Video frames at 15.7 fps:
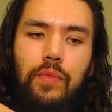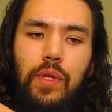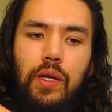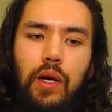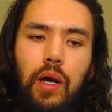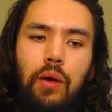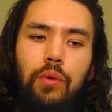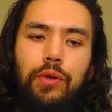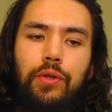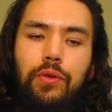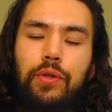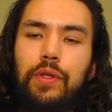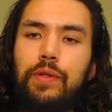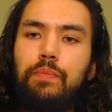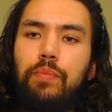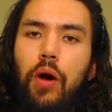we're
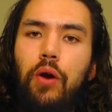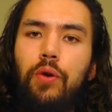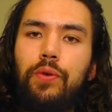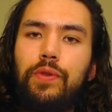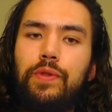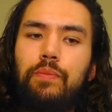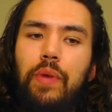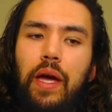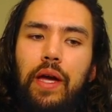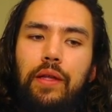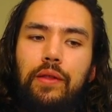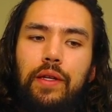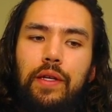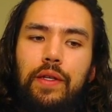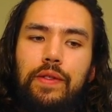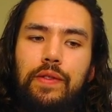doing this
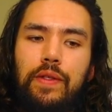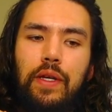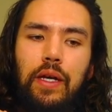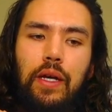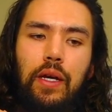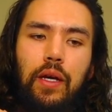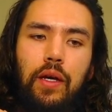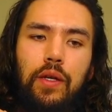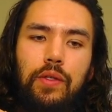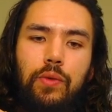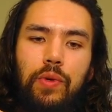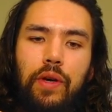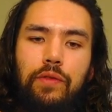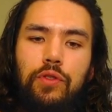post-ban list. So we have